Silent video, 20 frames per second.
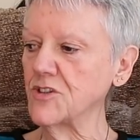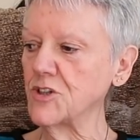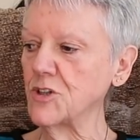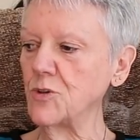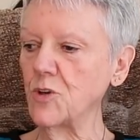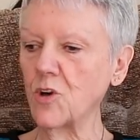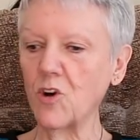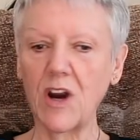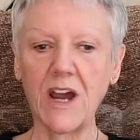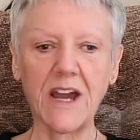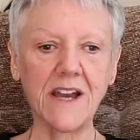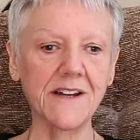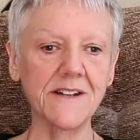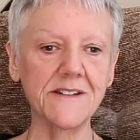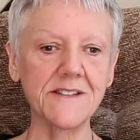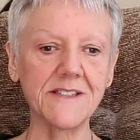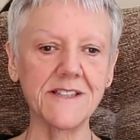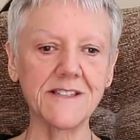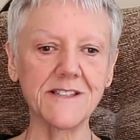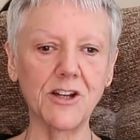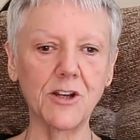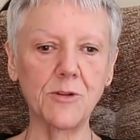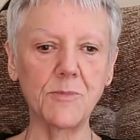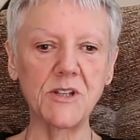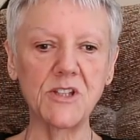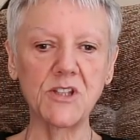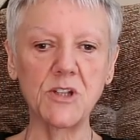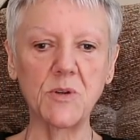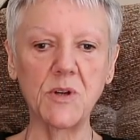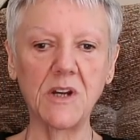two crackers is going to
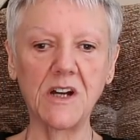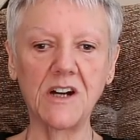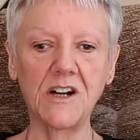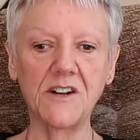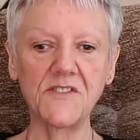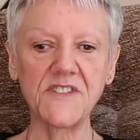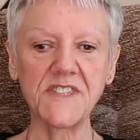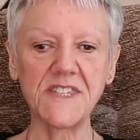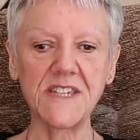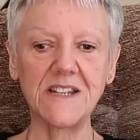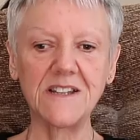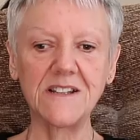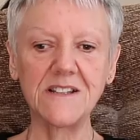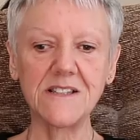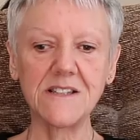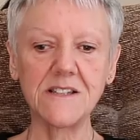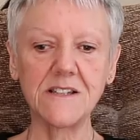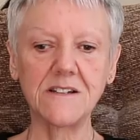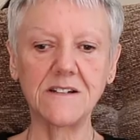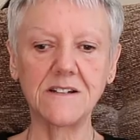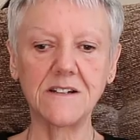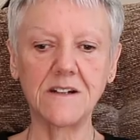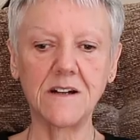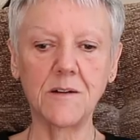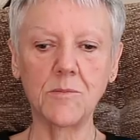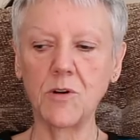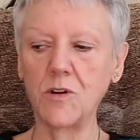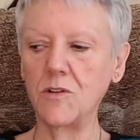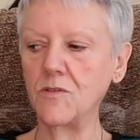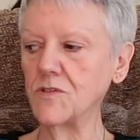be two and a half sins.
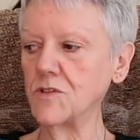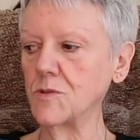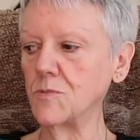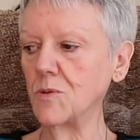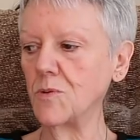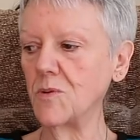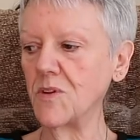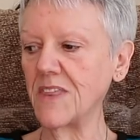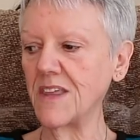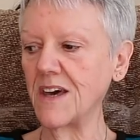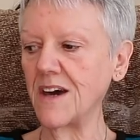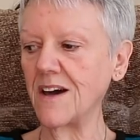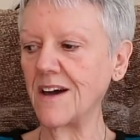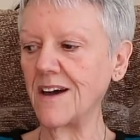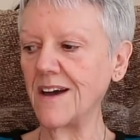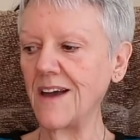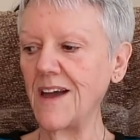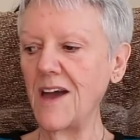I'm comfortable with that.